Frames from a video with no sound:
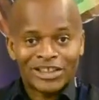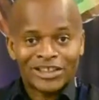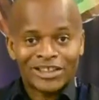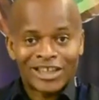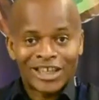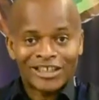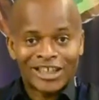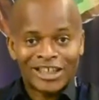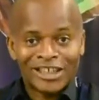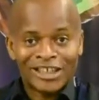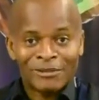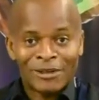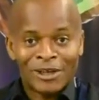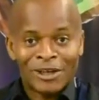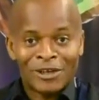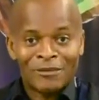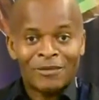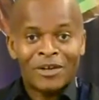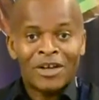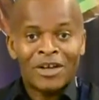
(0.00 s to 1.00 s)
titanium at
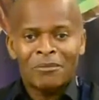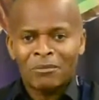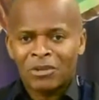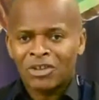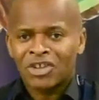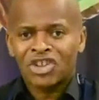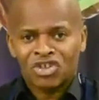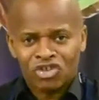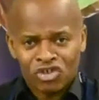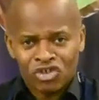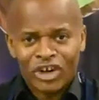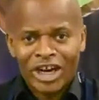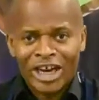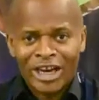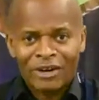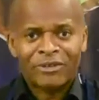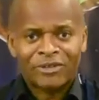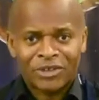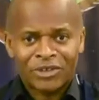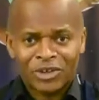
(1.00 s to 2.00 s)
home, but just
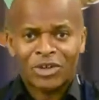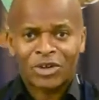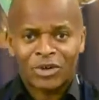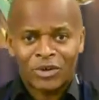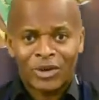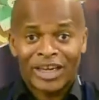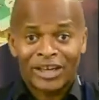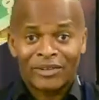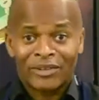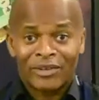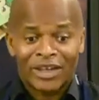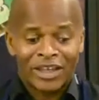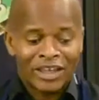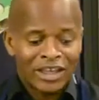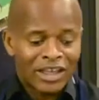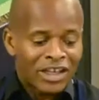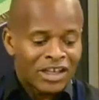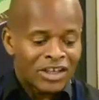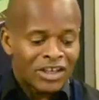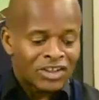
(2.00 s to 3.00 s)
try it with your cookware.
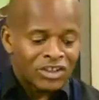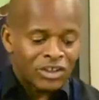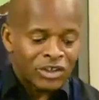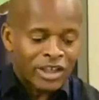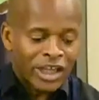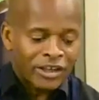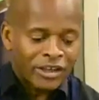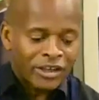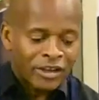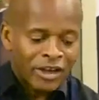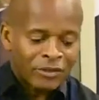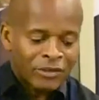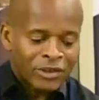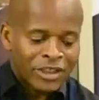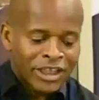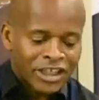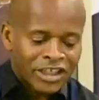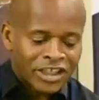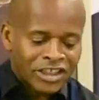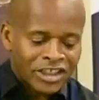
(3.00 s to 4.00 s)
So now we'll
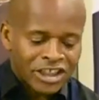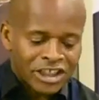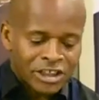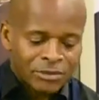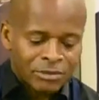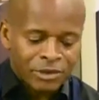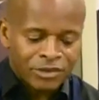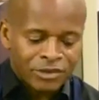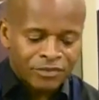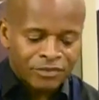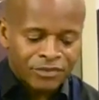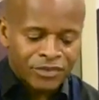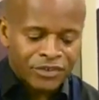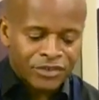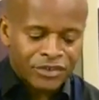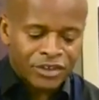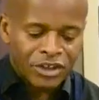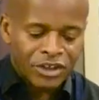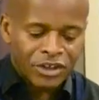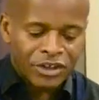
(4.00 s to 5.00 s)
take a teaspoon.
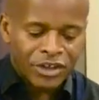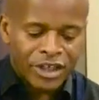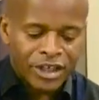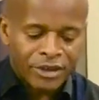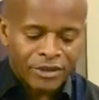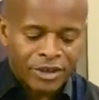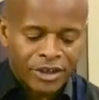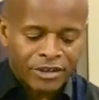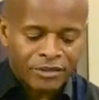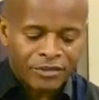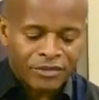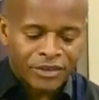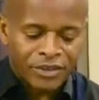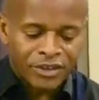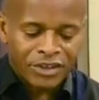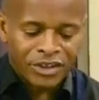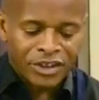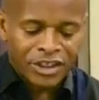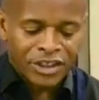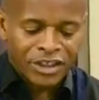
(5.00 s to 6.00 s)
So here we go. I'm
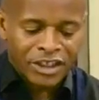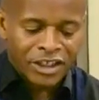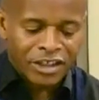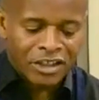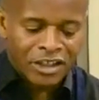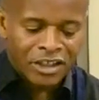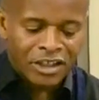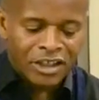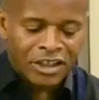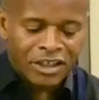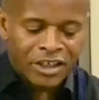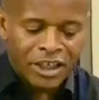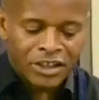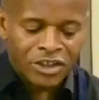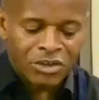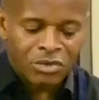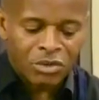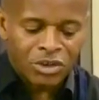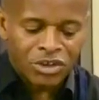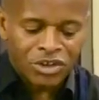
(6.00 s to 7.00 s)
just going to take. I
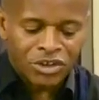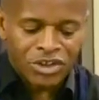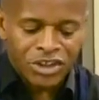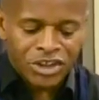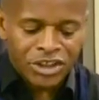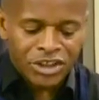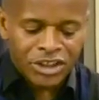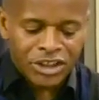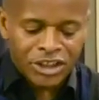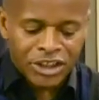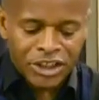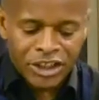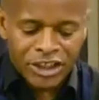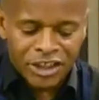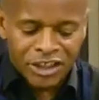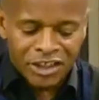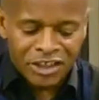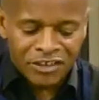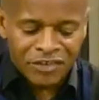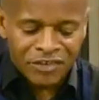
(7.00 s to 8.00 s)
just want you to
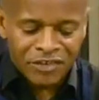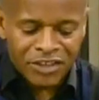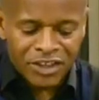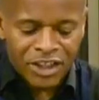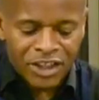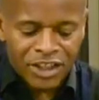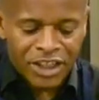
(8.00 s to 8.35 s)
see the